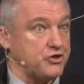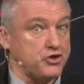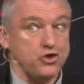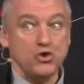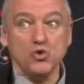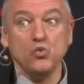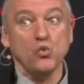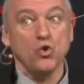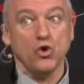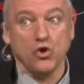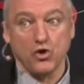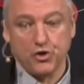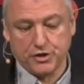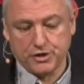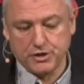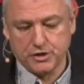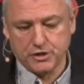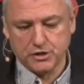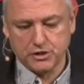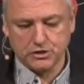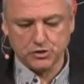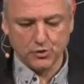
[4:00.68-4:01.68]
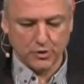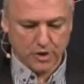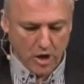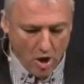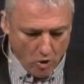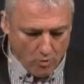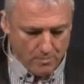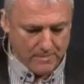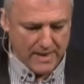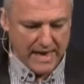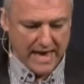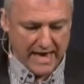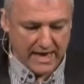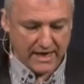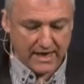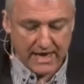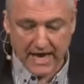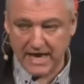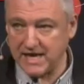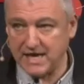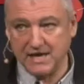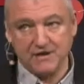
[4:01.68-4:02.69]
a new word to an old
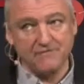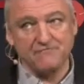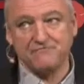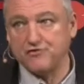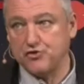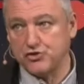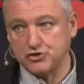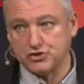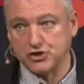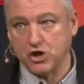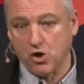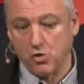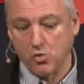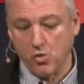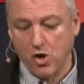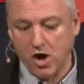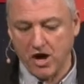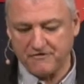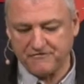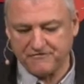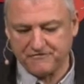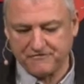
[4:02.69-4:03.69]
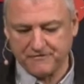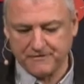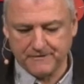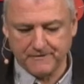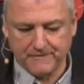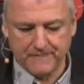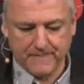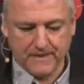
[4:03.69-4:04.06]
man and an infertile wife.